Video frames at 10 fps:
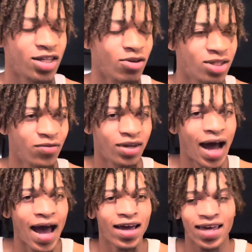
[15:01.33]
in yourself that
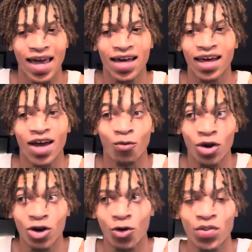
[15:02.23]
I can and
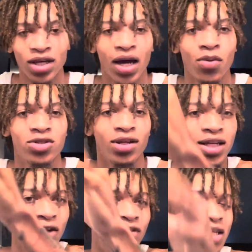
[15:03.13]
will be able to
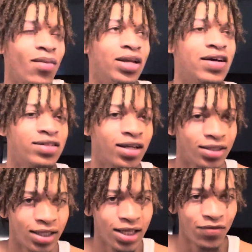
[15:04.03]
live the type of lifestyle that
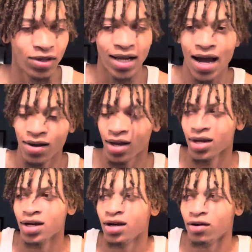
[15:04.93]
they live in. Not,
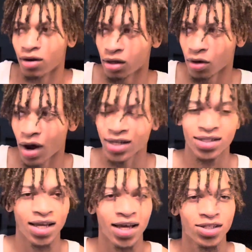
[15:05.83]
oh, why is it
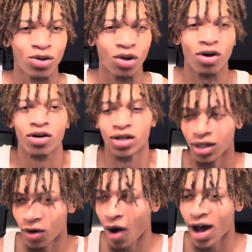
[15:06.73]
taking so longer?
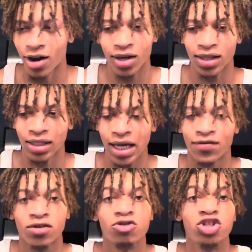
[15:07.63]
Oh, why I ain't got the life?
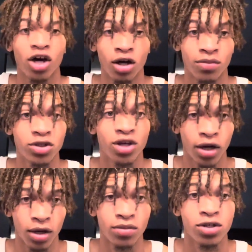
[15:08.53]
You shut up, shut
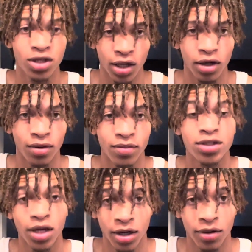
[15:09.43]
up, shut up,
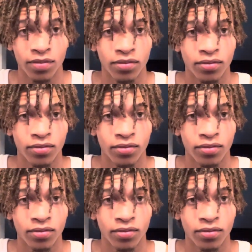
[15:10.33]
shut up.